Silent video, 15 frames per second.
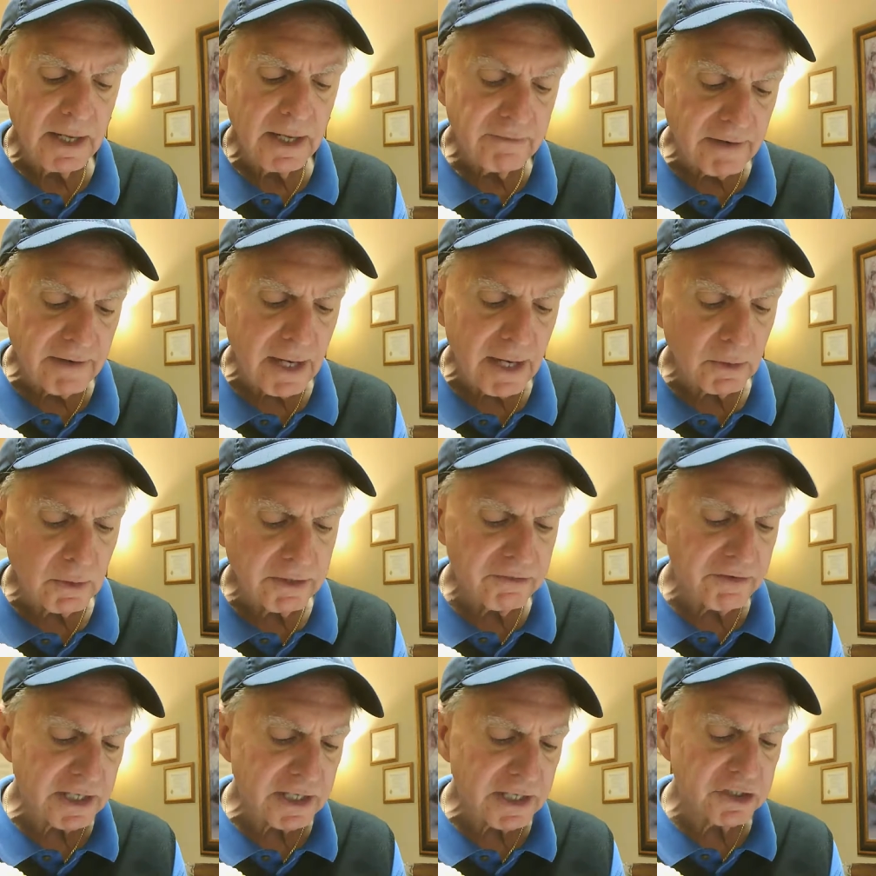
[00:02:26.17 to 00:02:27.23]
Viral
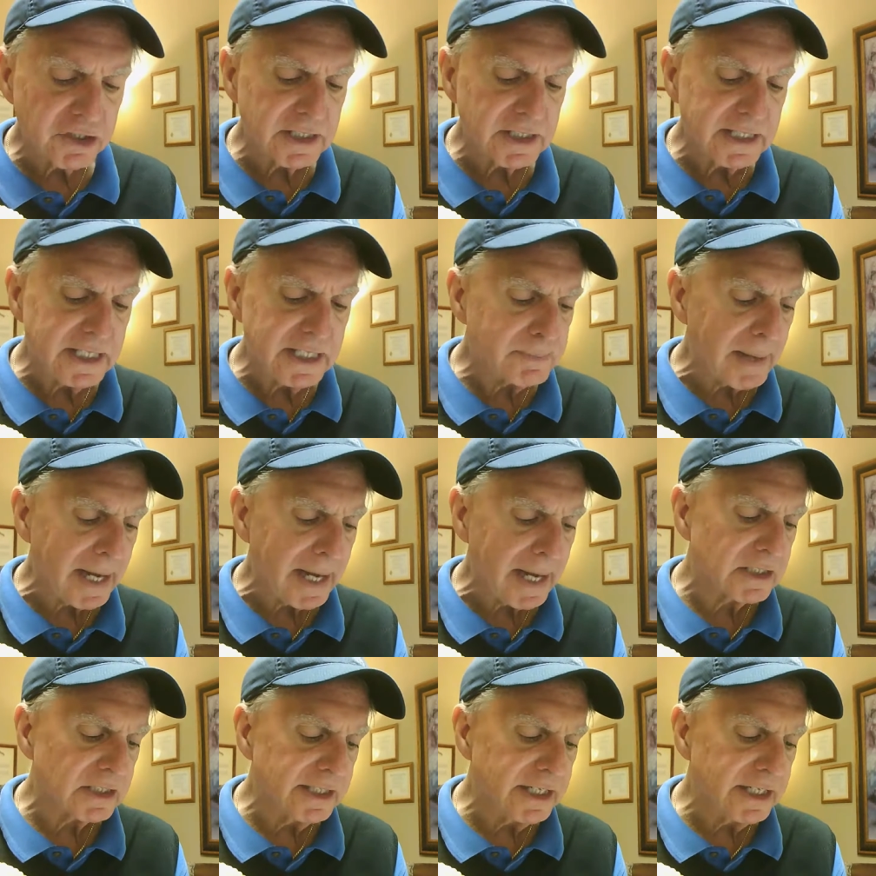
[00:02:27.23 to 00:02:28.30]
infections in these bats
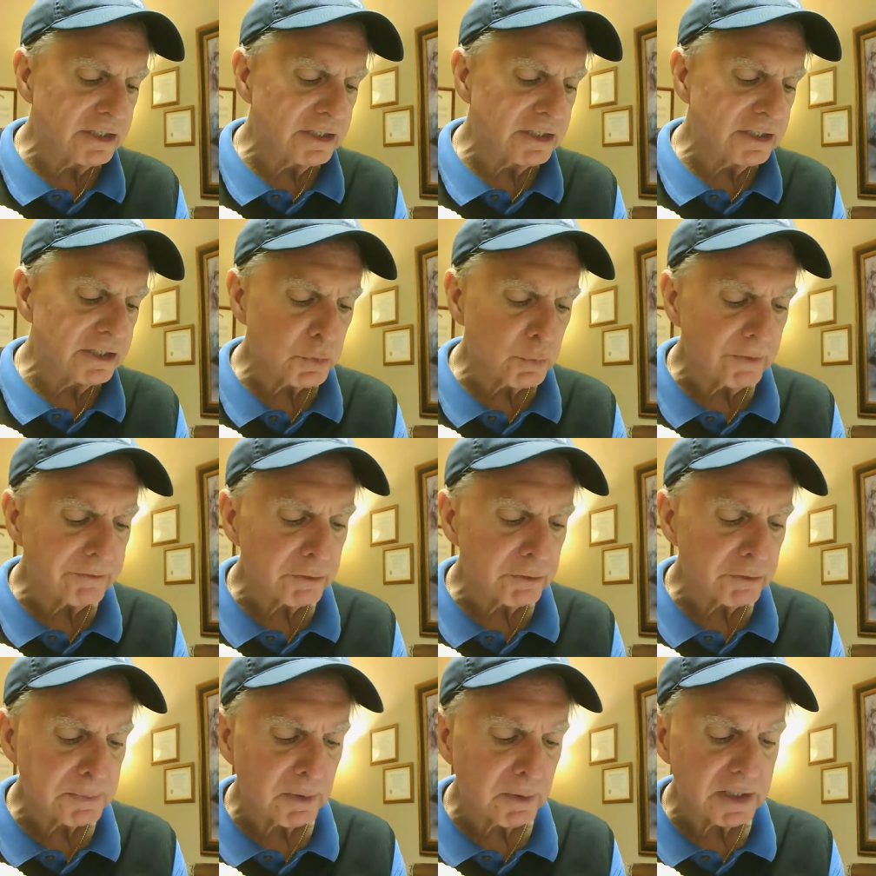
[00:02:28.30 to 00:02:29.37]
leads to a swift
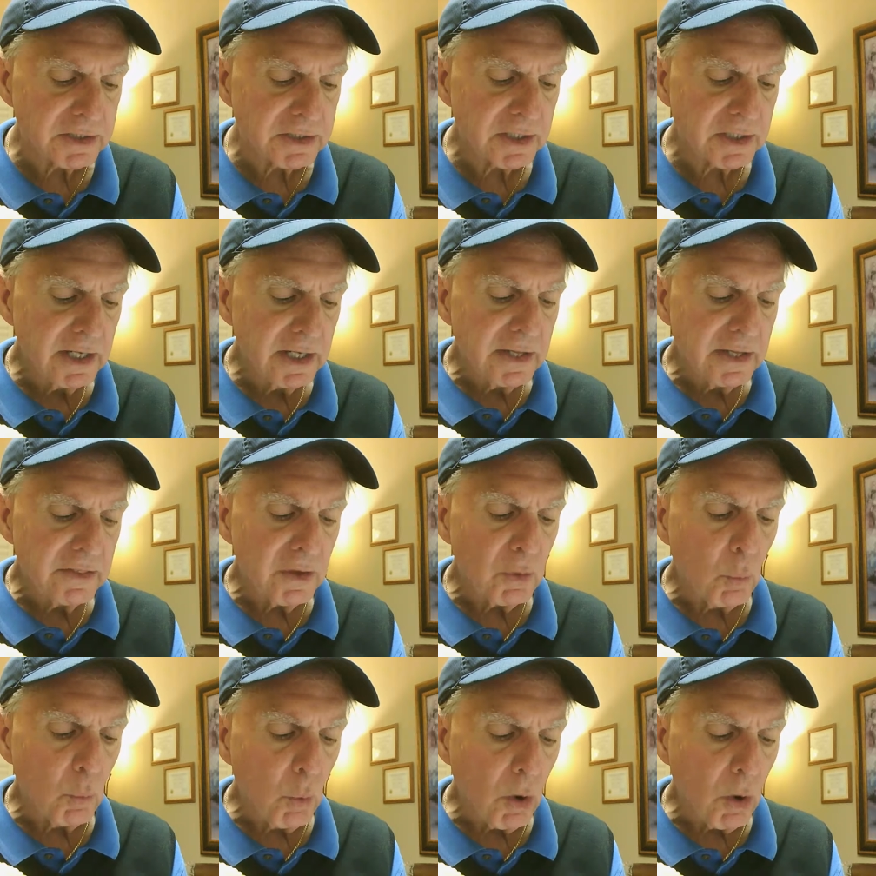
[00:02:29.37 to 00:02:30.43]
response that
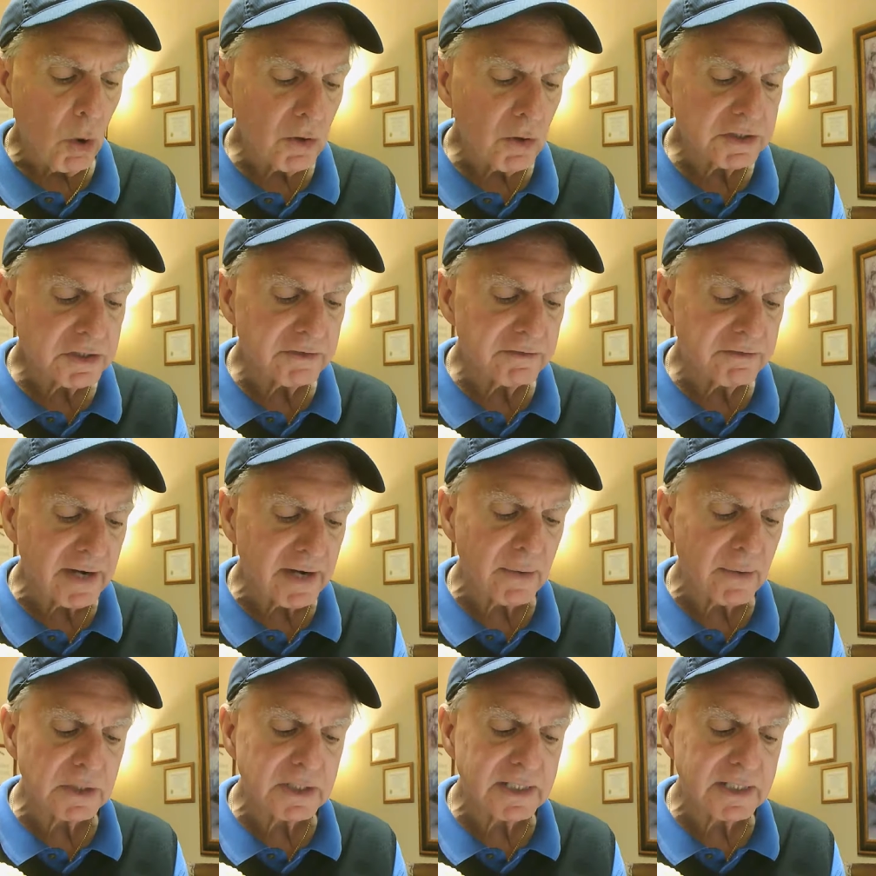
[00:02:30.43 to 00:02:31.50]
walls the
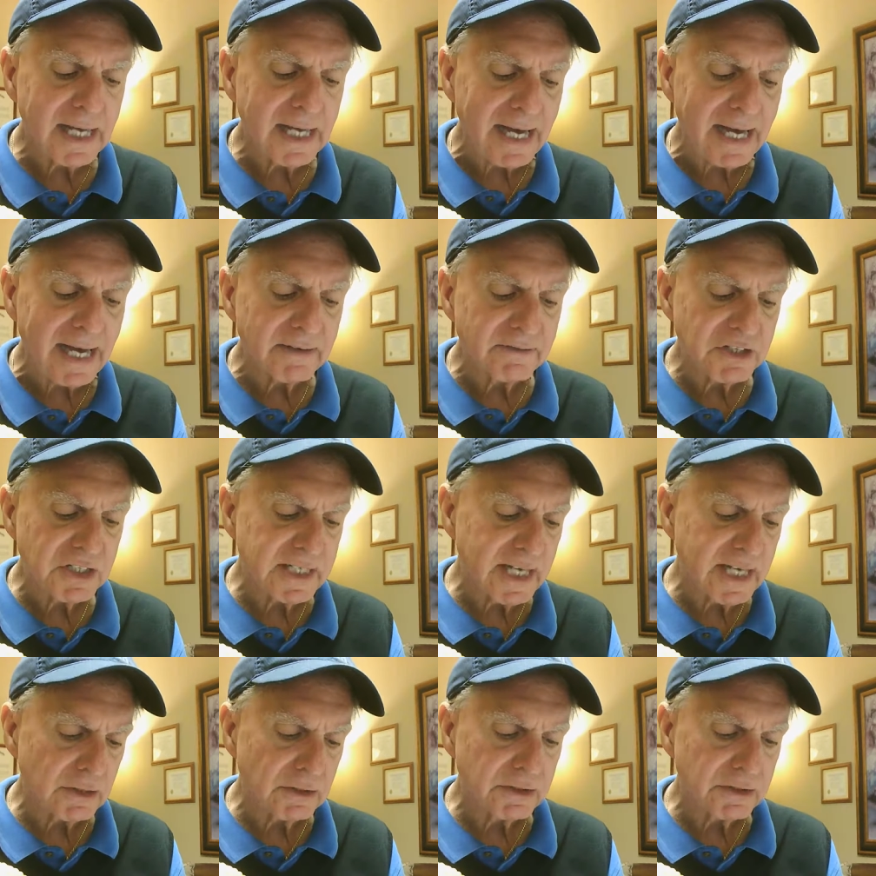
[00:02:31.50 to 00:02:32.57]
virus out of
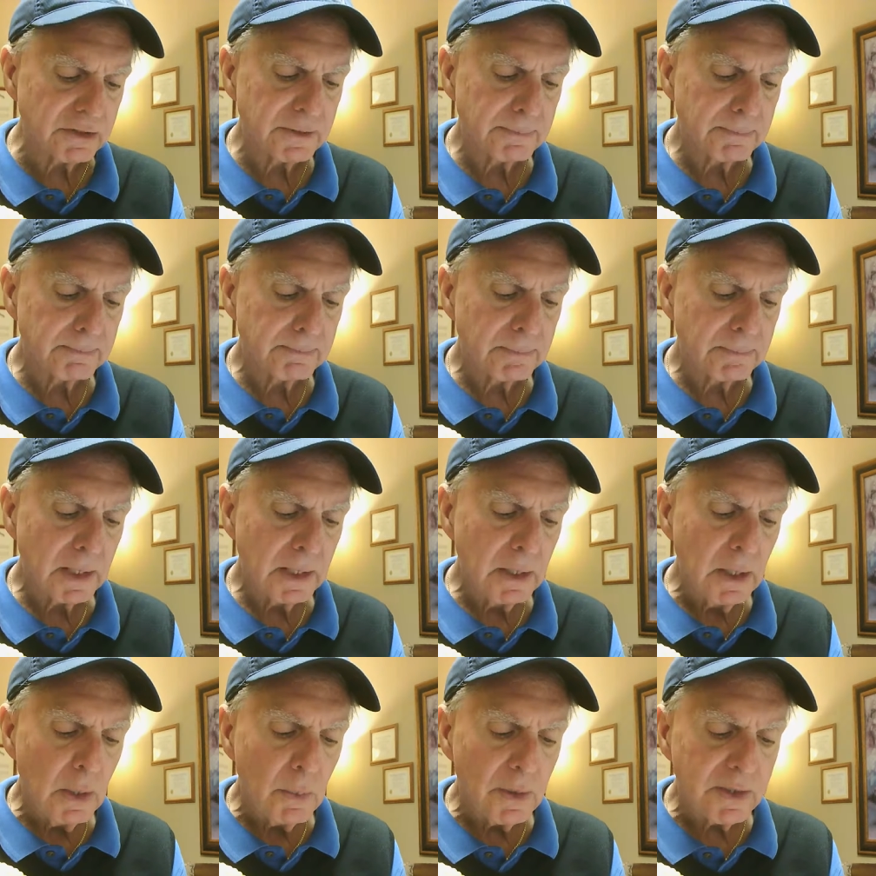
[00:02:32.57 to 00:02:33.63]
cells.
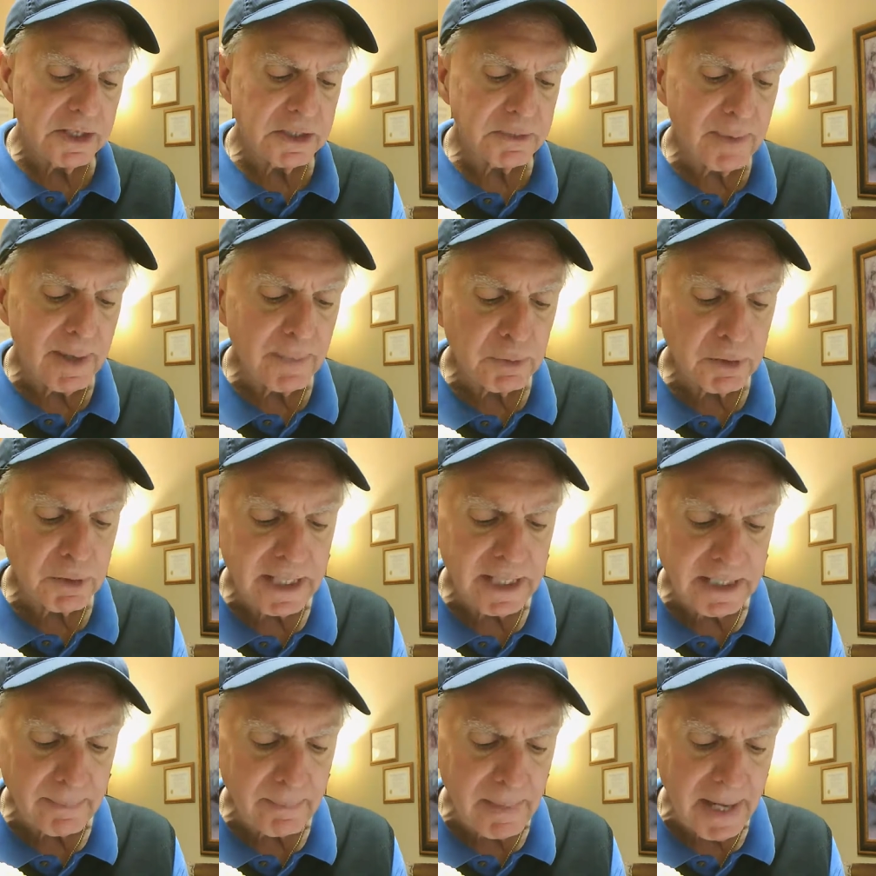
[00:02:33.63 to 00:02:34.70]
While this may
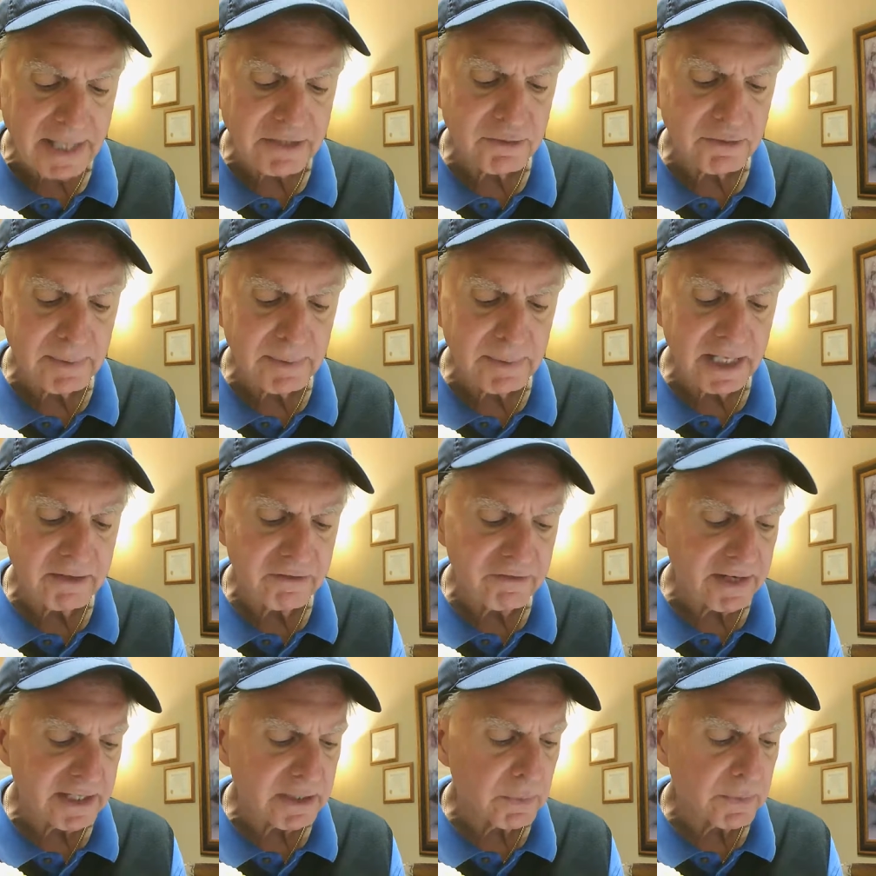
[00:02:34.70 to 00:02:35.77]
protect the bats from getting
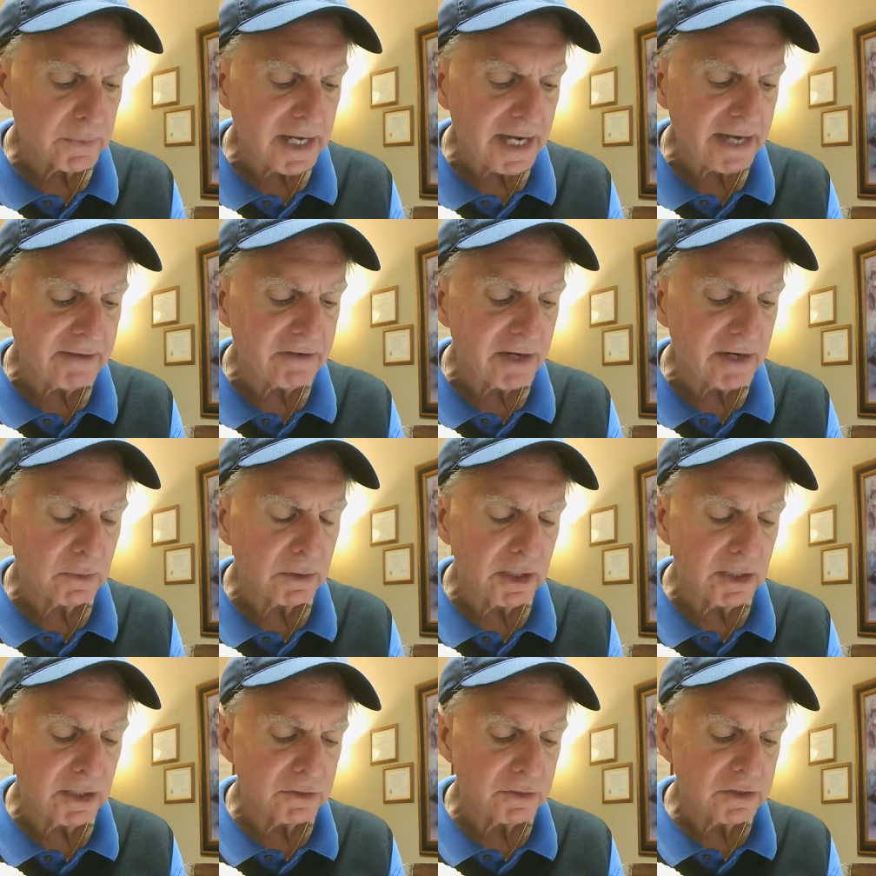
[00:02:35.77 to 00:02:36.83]
infected with high viral
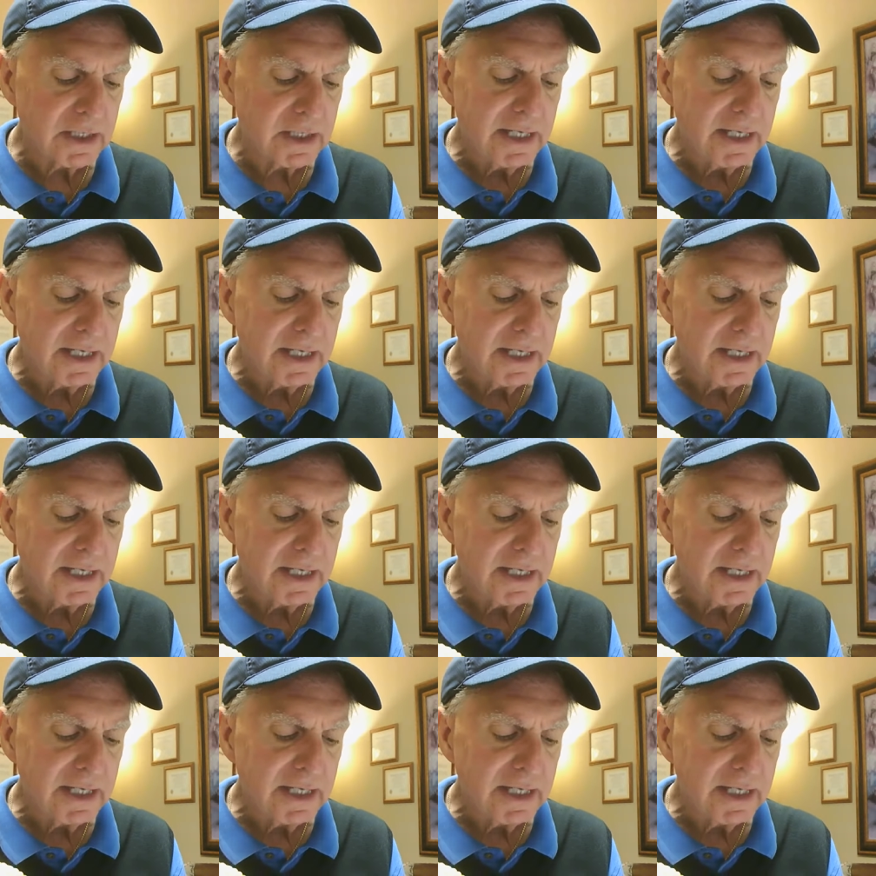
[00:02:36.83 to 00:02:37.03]
loads,